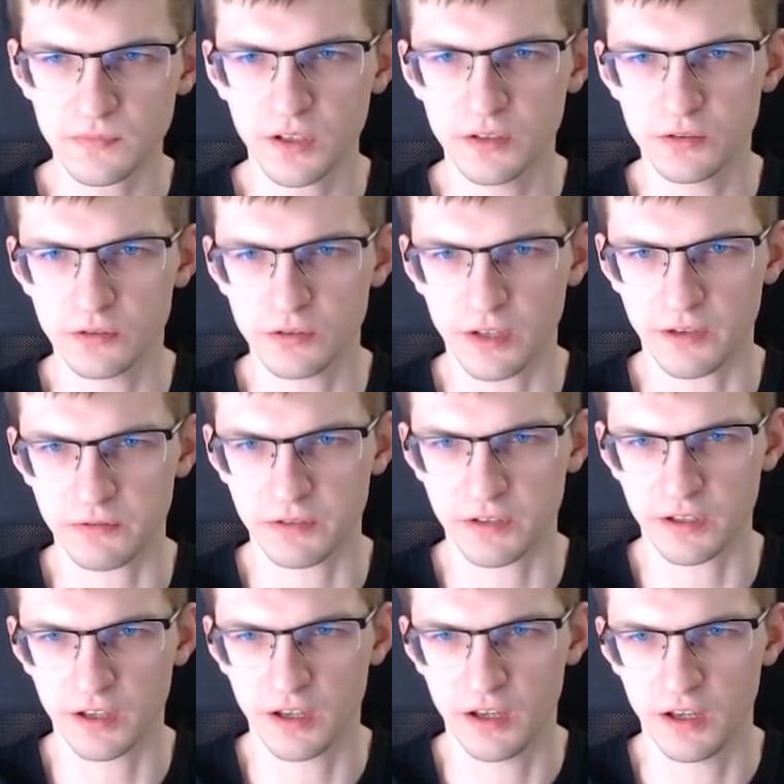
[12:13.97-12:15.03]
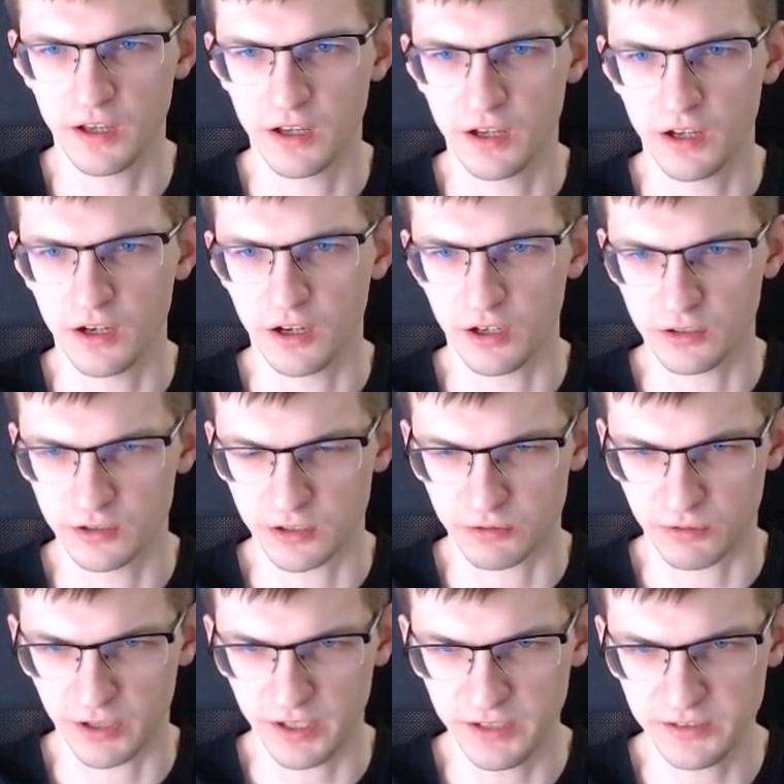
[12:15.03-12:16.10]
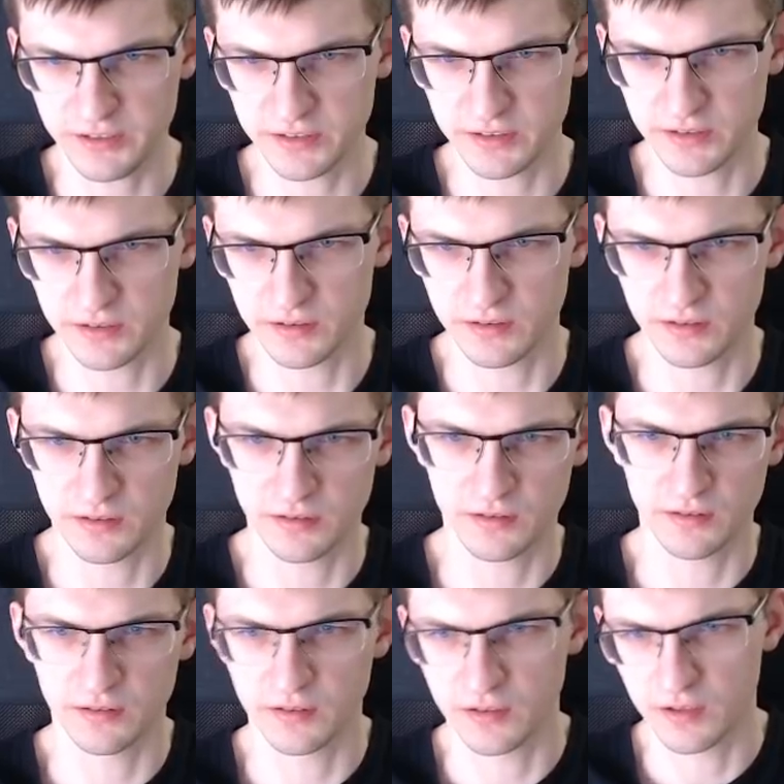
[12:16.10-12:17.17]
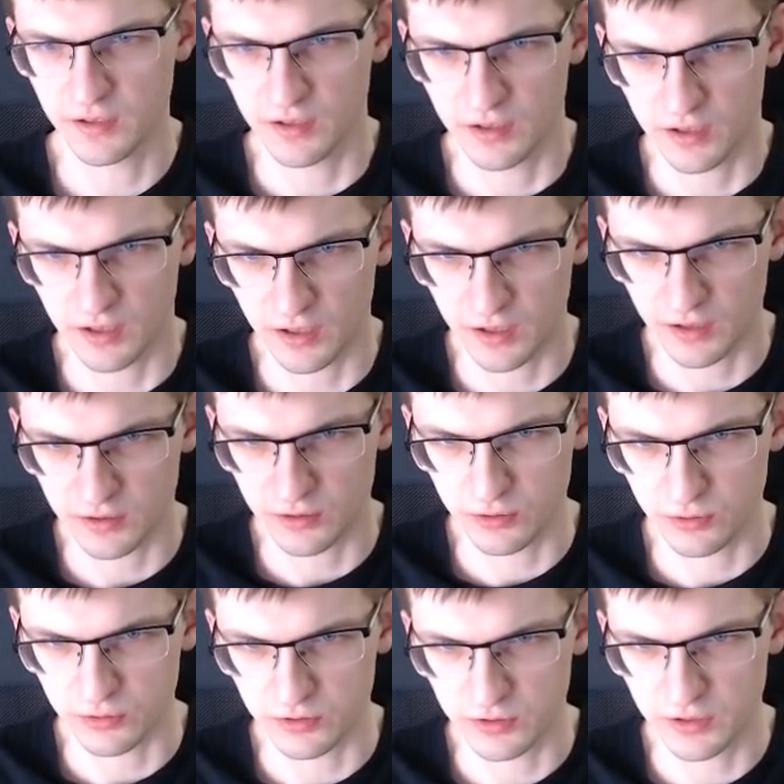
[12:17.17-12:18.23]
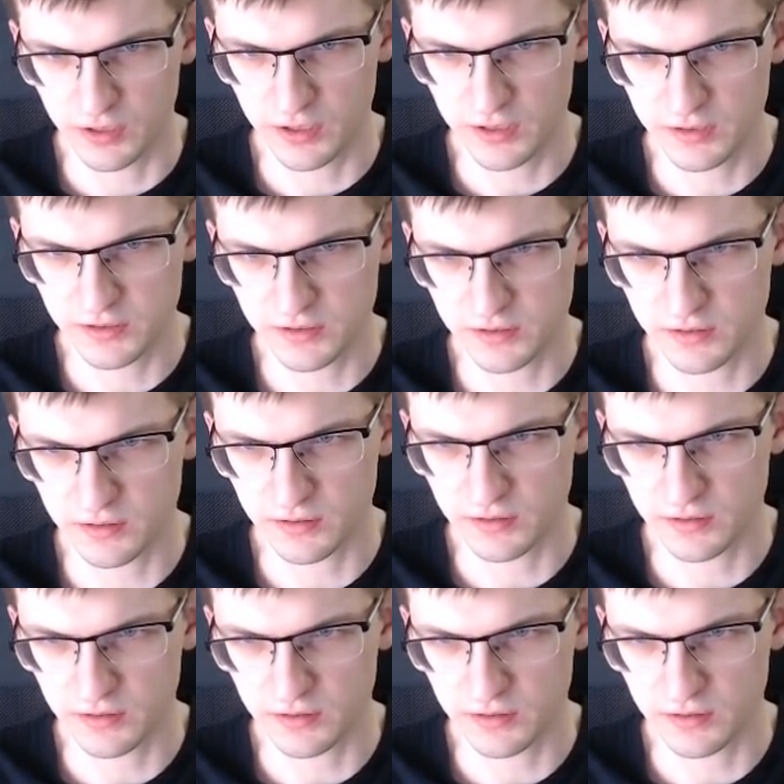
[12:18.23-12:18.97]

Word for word: Do nothing. Otherwise, Uh, do this,